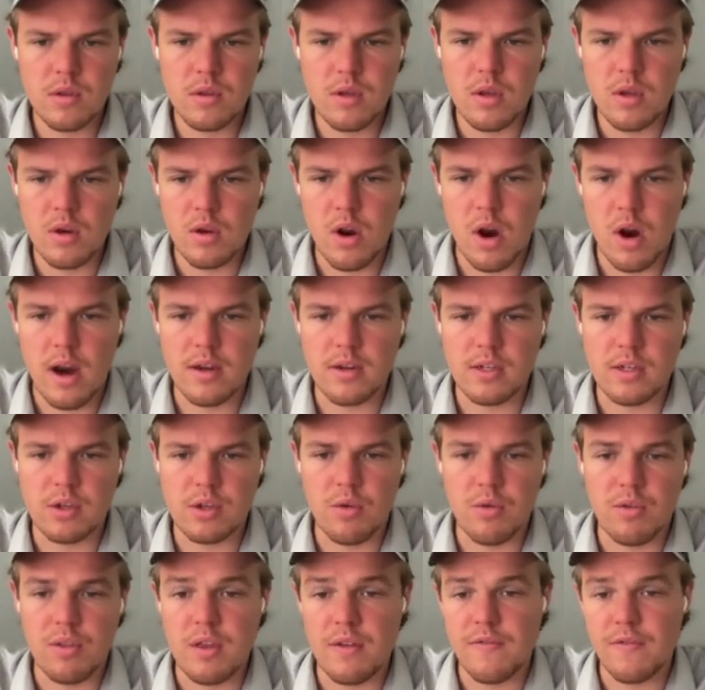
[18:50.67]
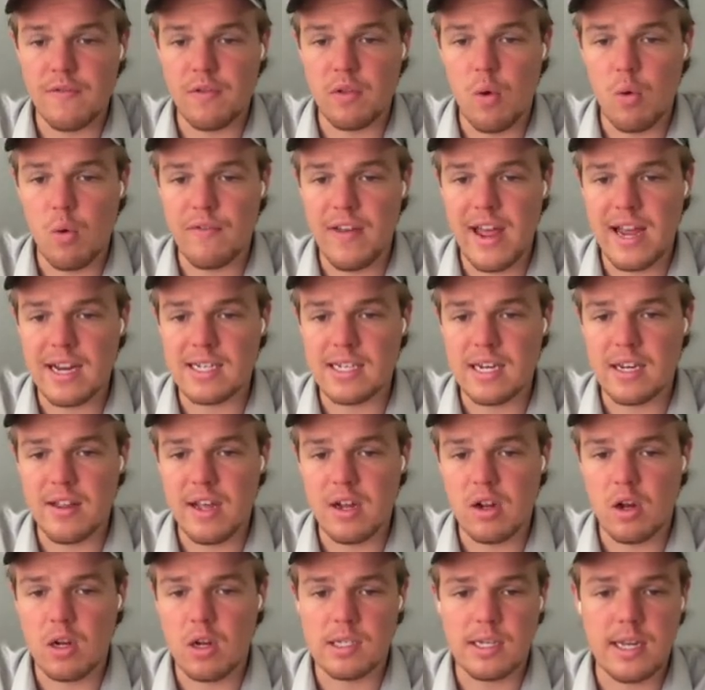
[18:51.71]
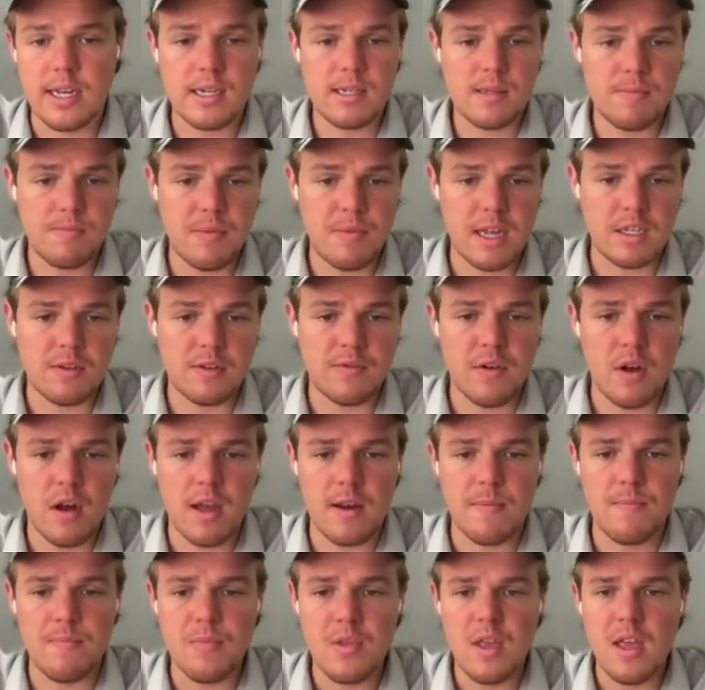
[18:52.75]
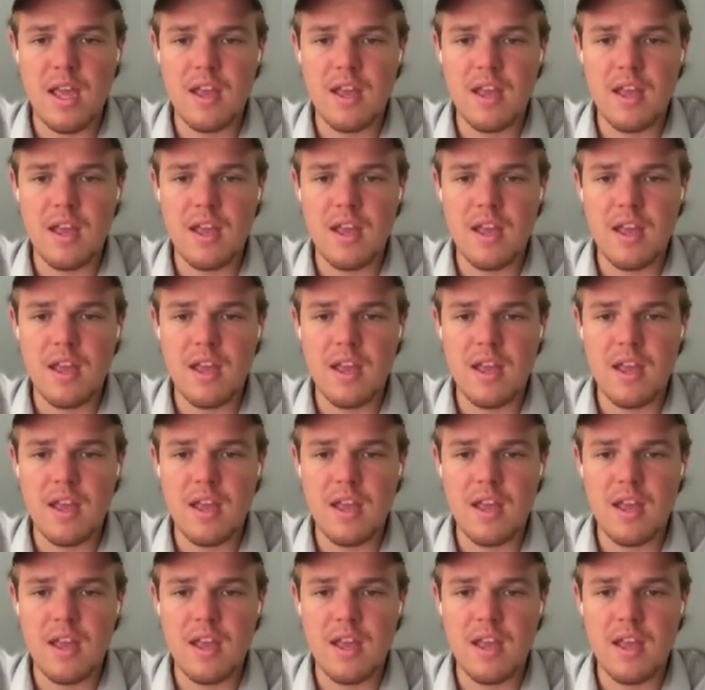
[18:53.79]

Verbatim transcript: All right, so the flow would have exited in that context. That's fine.